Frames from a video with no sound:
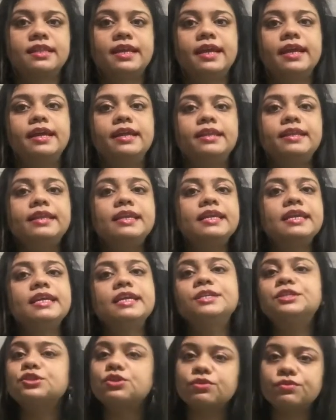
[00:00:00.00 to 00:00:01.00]
there in
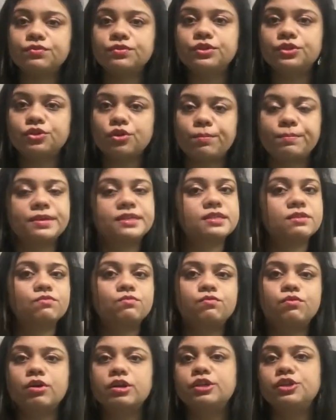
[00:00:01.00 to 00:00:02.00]
each of the topics,
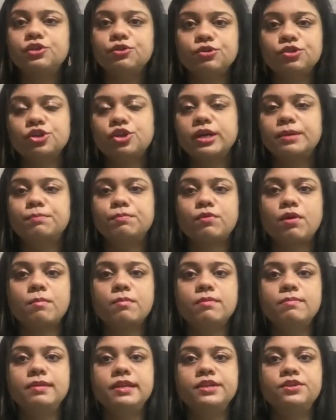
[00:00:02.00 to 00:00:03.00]
and what you can
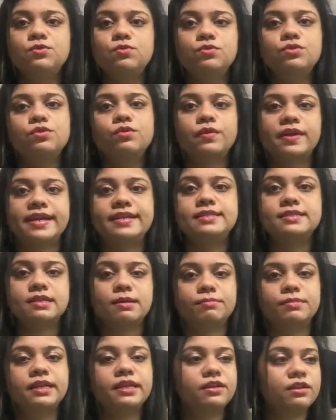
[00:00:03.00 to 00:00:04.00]
probably do to write
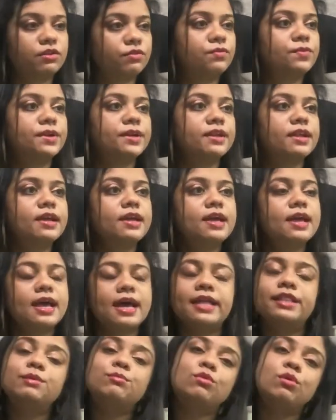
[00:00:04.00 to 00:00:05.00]
something different.
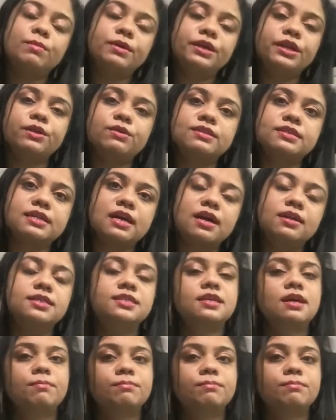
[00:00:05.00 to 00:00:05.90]
And the moment you start